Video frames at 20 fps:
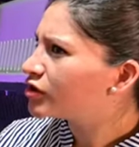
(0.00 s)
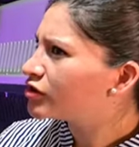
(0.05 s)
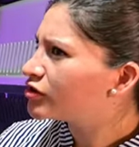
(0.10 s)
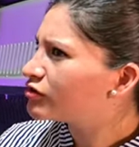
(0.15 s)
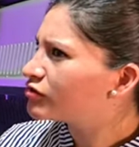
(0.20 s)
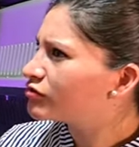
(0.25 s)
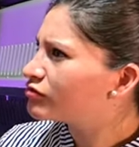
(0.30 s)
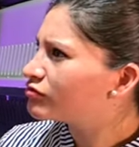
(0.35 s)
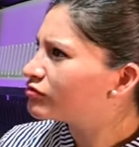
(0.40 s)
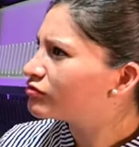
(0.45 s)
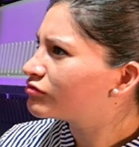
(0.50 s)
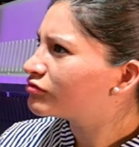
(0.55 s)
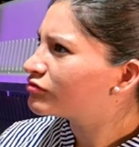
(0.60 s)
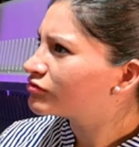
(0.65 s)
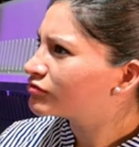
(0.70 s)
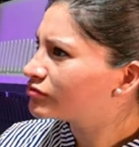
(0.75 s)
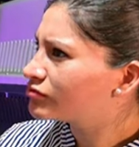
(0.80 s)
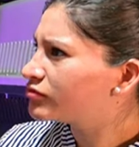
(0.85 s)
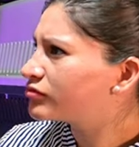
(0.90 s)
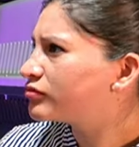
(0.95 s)

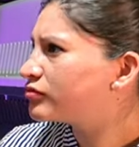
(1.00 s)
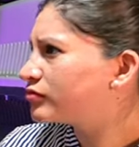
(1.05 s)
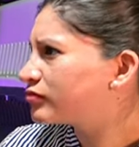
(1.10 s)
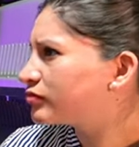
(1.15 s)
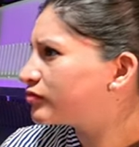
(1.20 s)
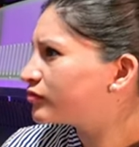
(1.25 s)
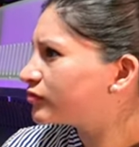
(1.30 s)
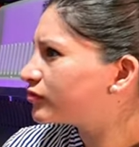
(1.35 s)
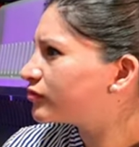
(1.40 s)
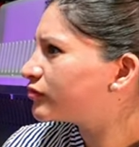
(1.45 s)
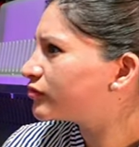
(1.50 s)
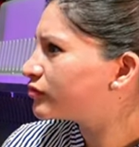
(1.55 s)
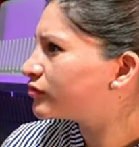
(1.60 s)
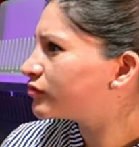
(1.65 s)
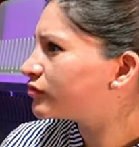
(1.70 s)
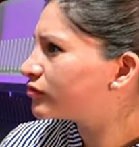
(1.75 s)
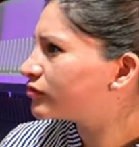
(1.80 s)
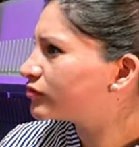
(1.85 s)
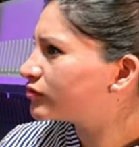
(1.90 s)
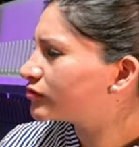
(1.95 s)

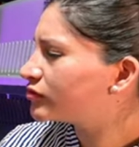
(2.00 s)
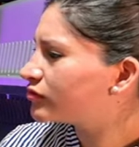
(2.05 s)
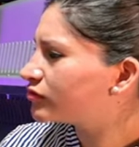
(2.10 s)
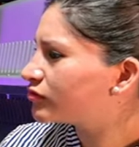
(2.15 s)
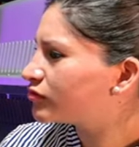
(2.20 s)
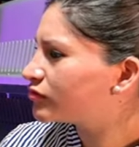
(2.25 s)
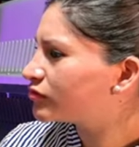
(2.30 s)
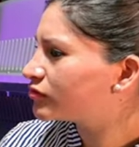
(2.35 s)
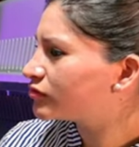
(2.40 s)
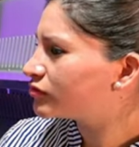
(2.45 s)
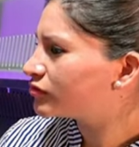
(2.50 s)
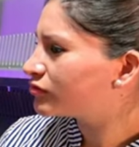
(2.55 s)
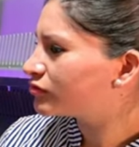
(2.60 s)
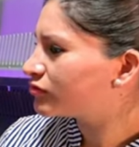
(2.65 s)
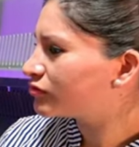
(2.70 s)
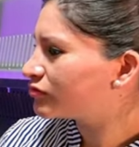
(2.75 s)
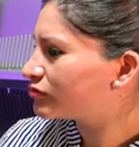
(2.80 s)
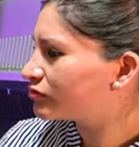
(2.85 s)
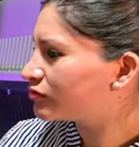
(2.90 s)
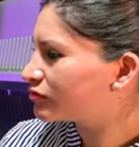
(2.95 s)

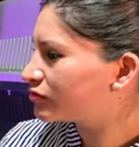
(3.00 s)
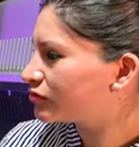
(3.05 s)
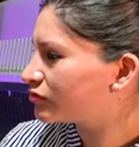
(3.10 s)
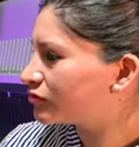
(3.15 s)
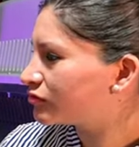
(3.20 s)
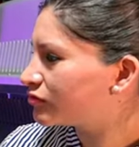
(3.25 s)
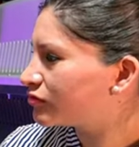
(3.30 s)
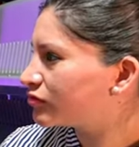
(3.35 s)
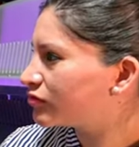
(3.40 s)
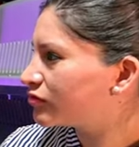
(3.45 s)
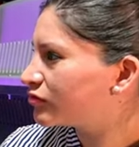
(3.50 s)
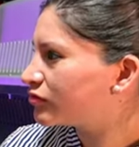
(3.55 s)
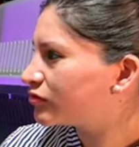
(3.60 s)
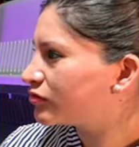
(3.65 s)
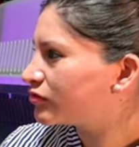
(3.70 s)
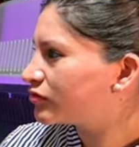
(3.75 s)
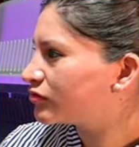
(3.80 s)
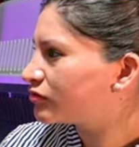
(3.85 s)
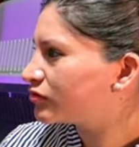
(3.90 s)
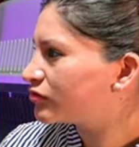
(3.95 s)

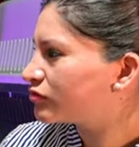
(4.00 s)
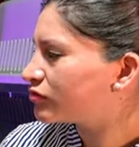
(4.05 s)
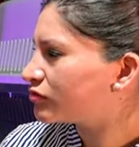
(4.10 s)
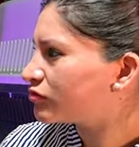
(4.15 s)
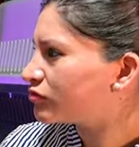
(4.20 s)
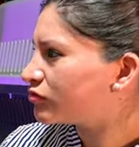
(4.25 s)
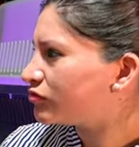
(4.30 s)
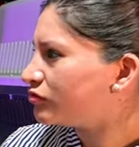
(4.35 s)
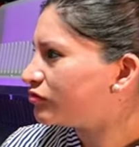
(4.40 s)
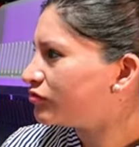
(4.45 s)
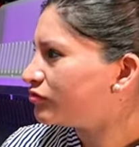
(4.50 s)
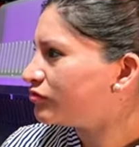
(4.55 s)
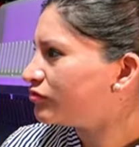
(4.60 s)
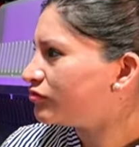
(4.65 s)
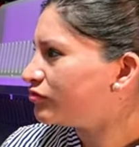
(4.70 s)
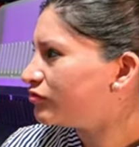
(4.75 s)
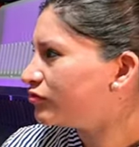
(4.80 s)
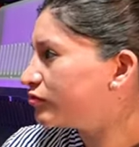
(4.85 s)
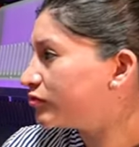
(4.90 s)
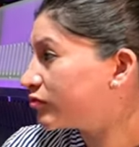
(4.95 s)

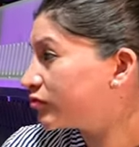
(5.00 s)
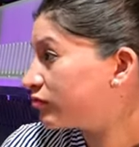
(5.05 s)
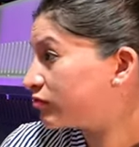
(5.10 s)
This person isn't speaking.